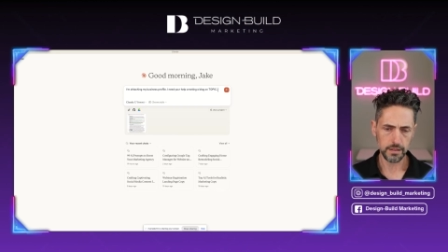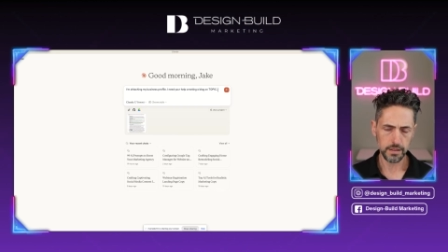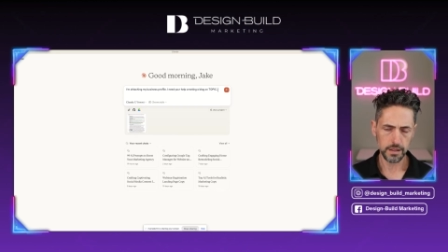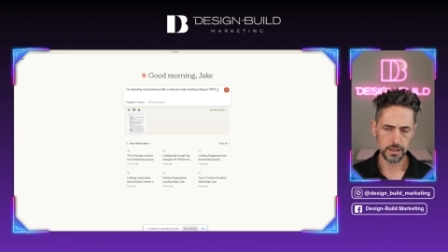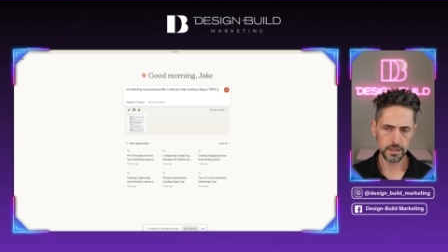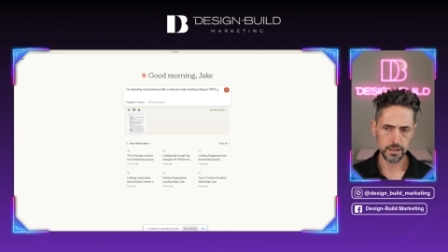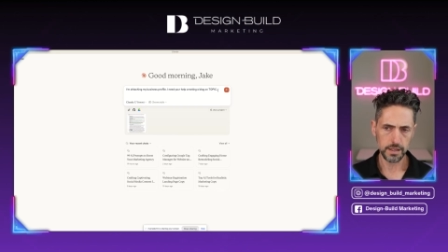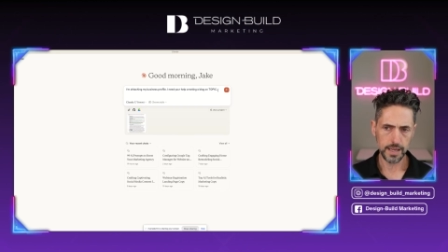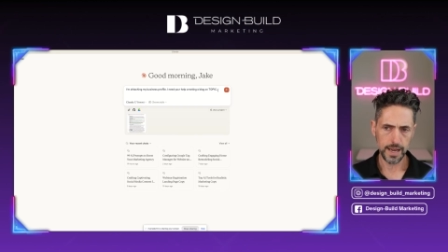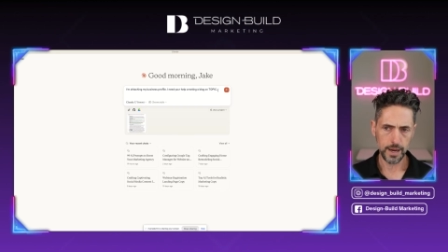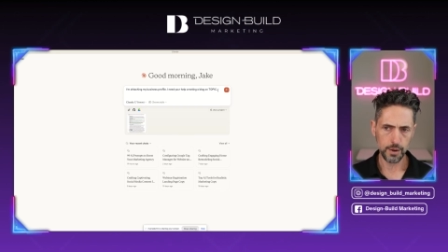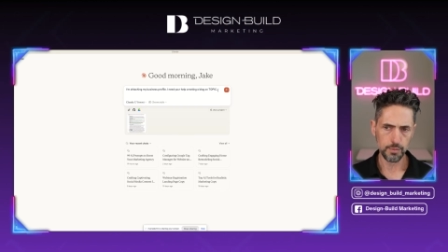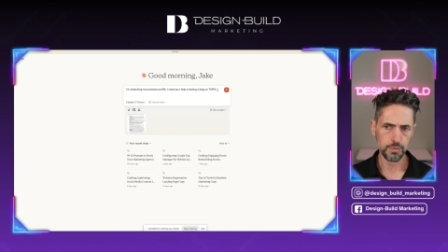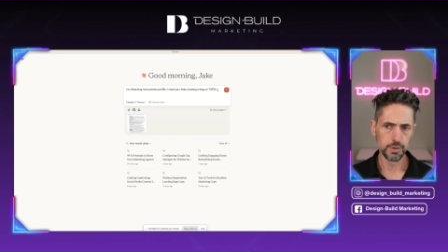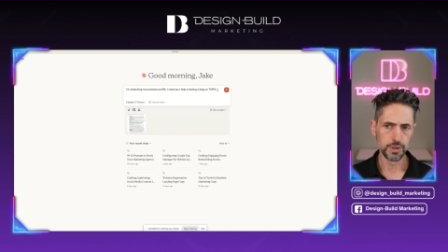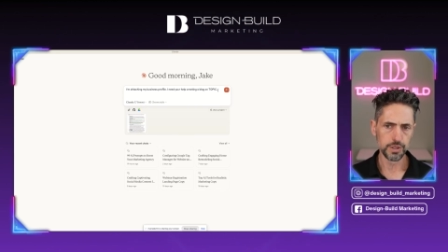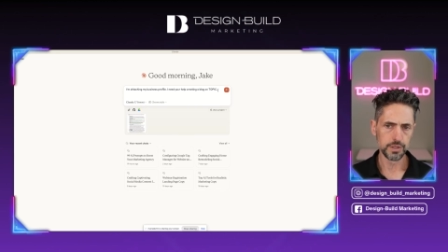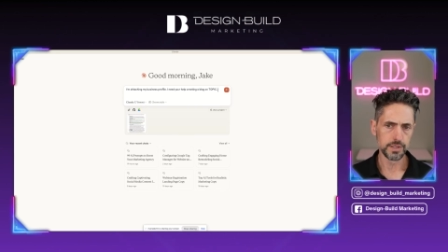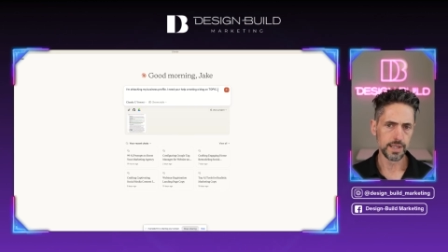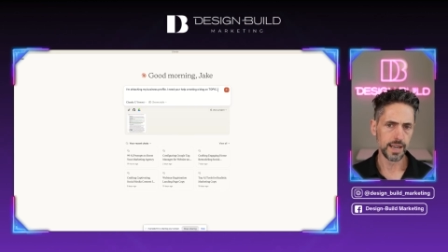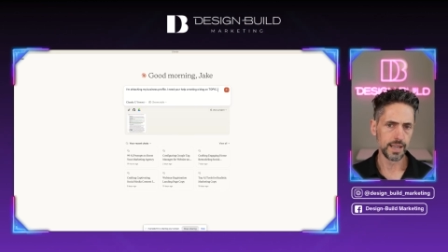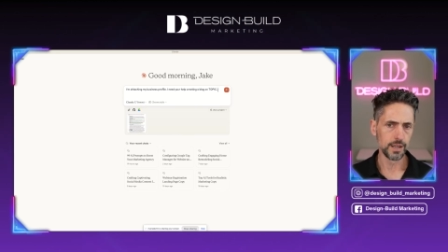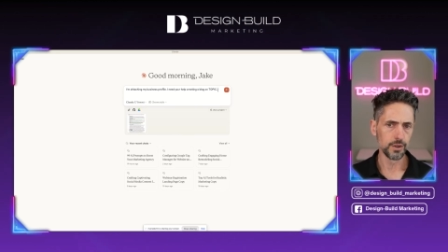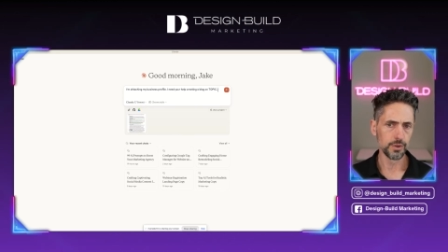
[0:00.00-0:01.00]
the output
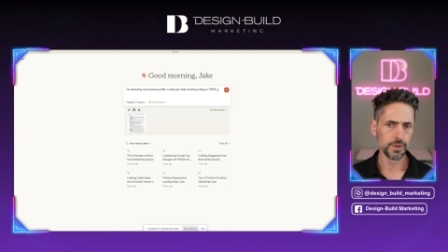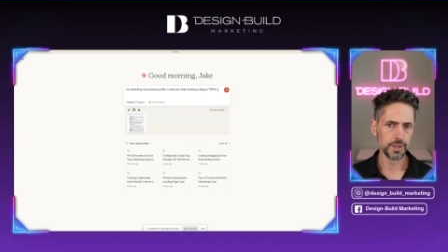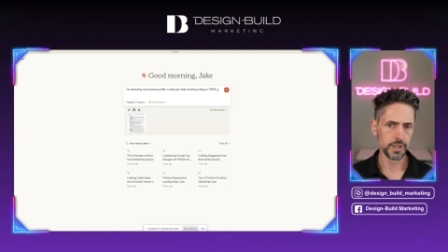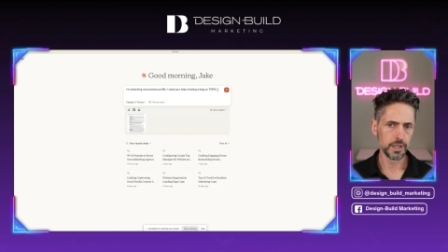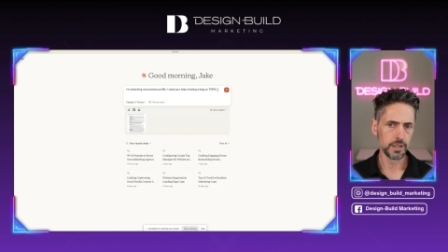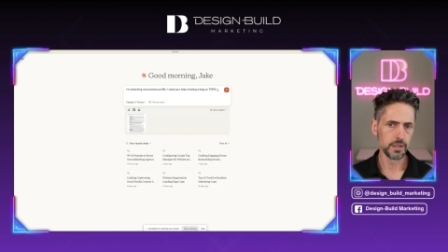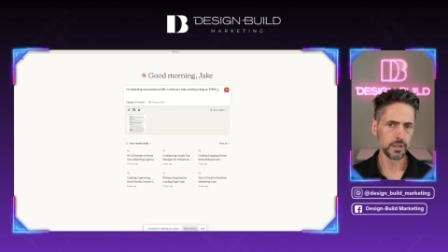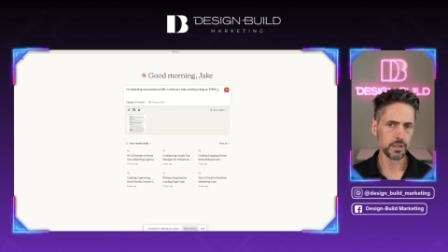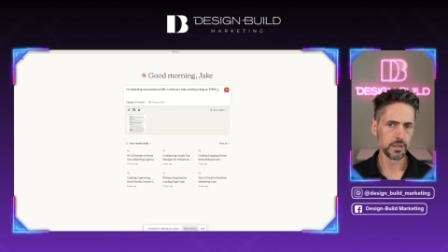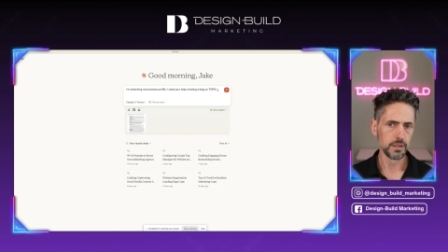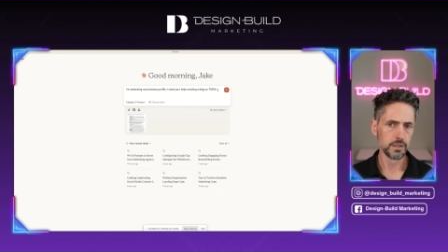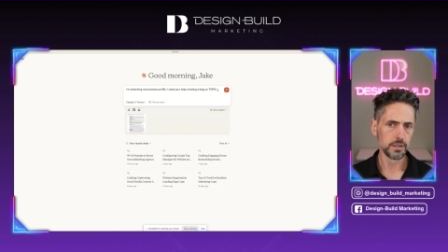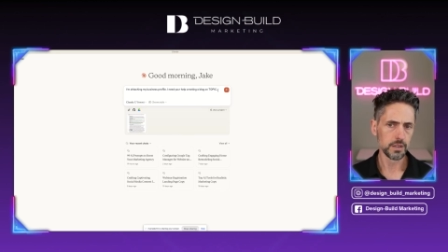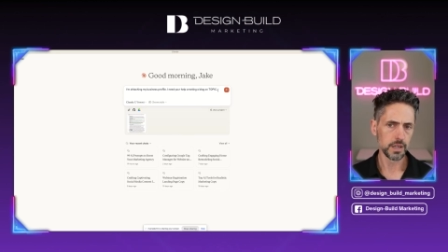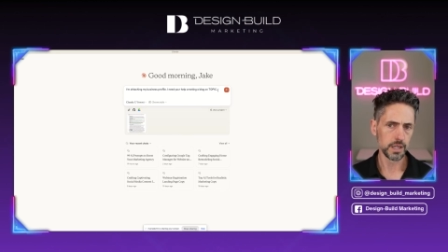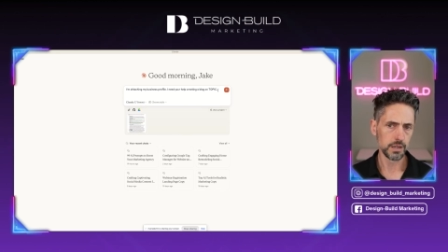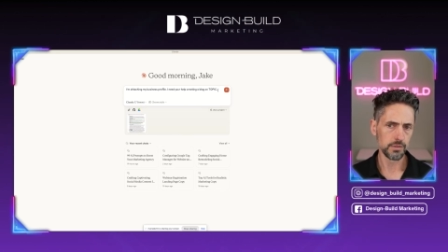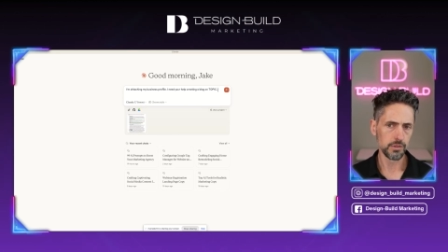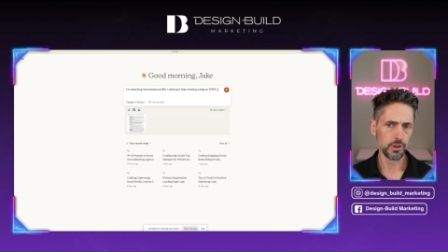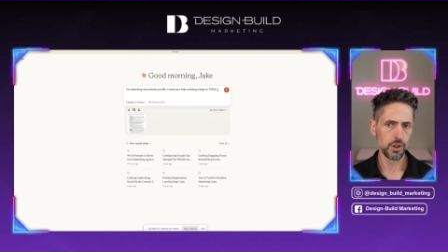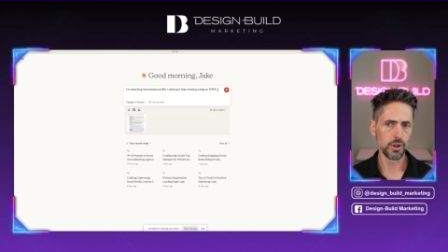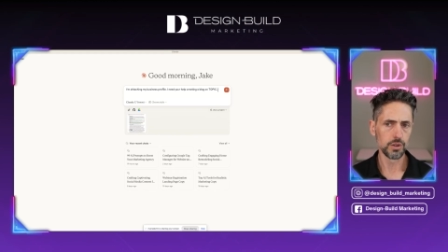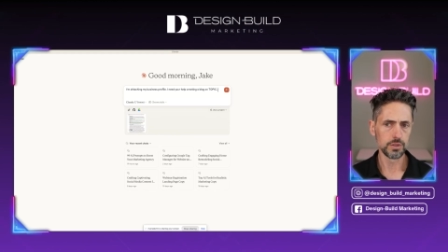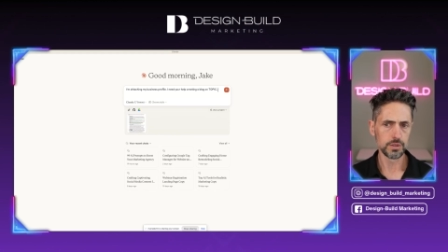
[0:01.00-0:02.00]
dialed in kind of
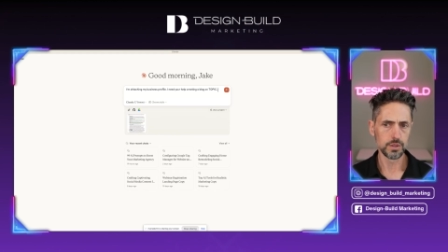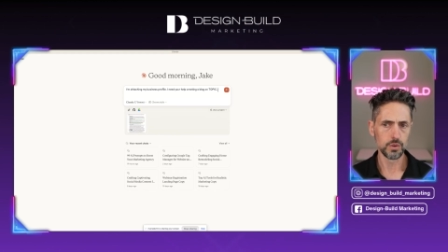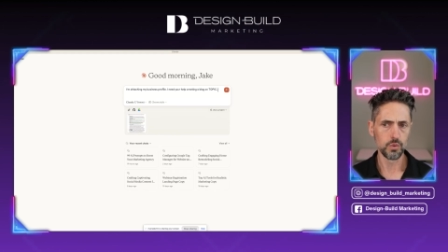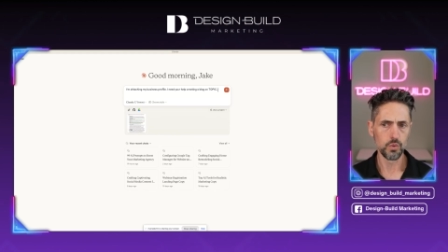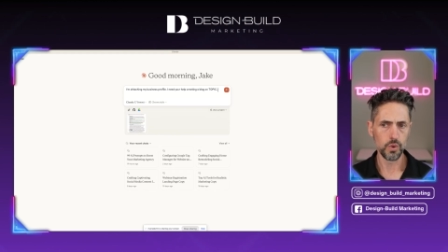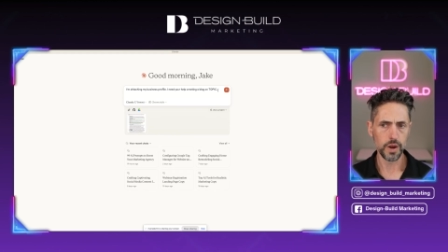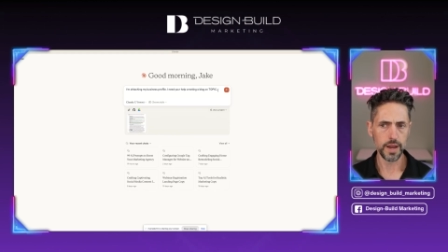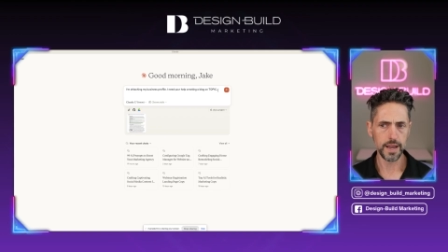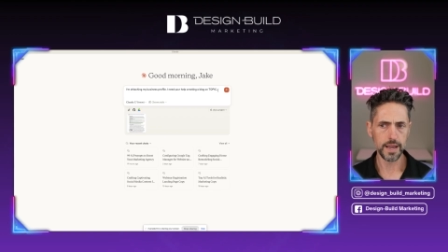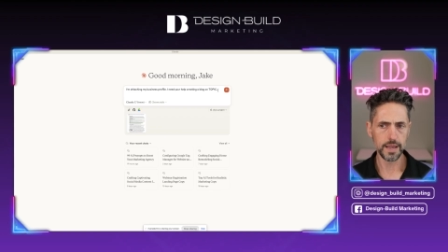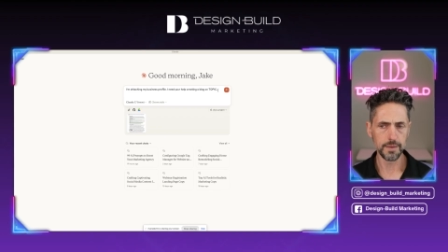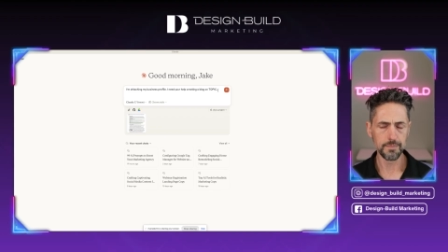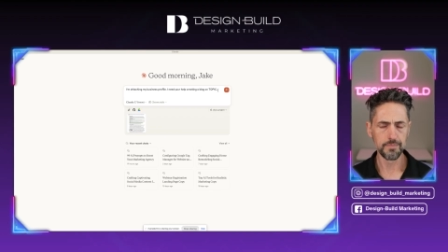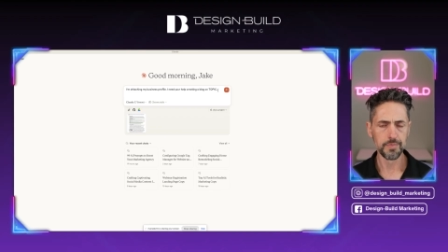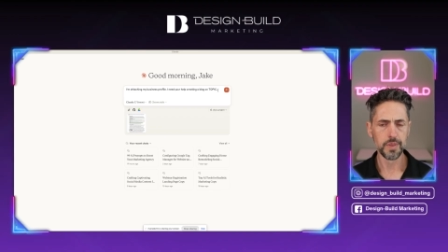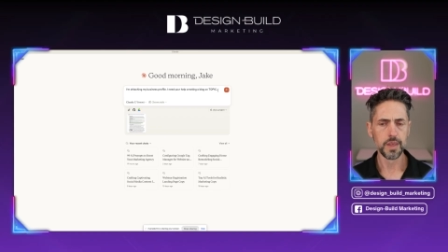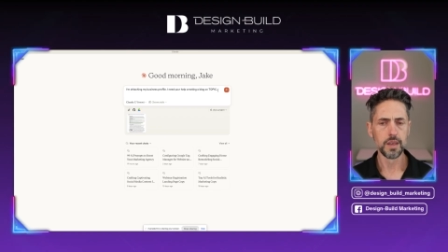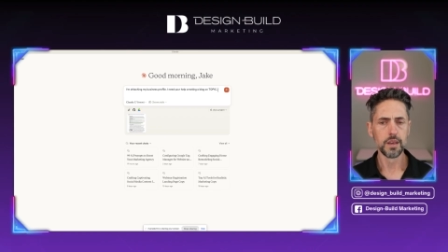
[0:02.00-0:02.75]
along the way,